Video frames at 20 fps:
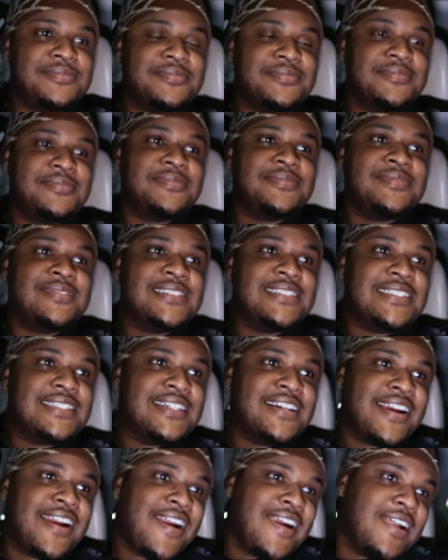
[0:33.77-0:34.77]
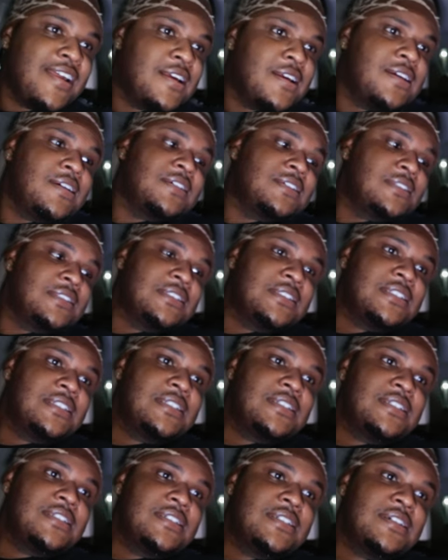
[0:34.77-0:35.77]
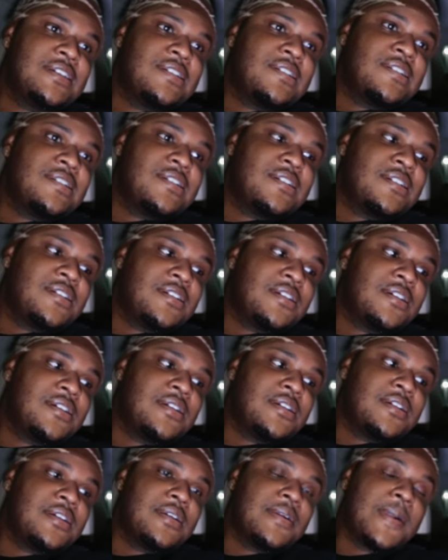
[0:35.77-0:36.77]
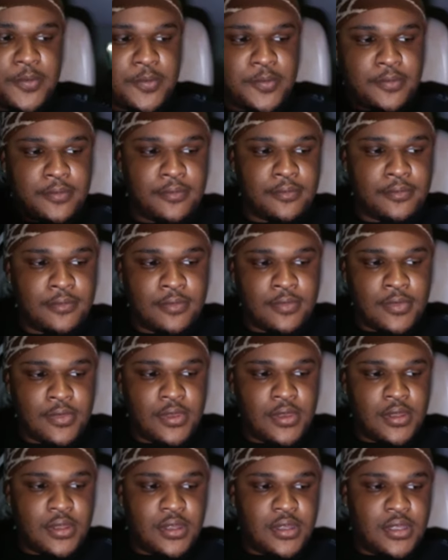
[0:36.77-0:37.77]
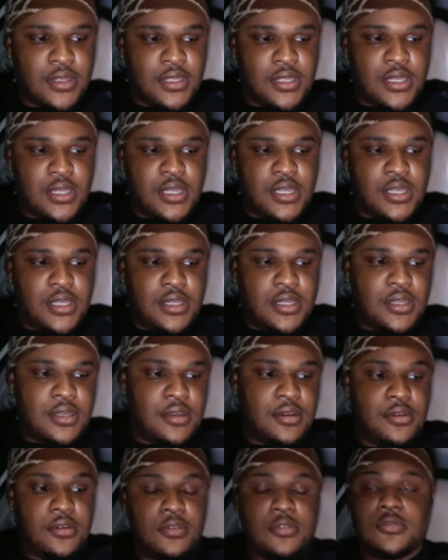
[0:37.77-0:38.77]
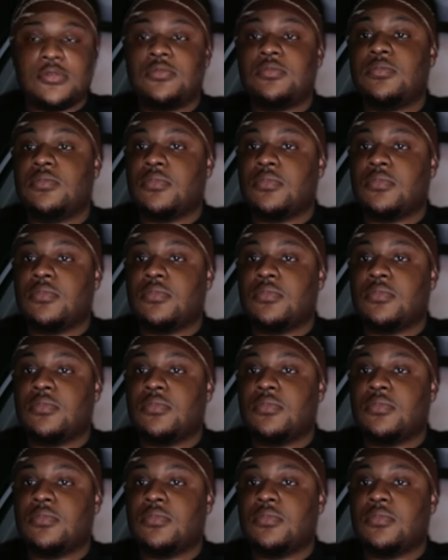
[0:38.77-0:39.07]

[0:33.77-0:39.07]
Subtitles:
(not speaking)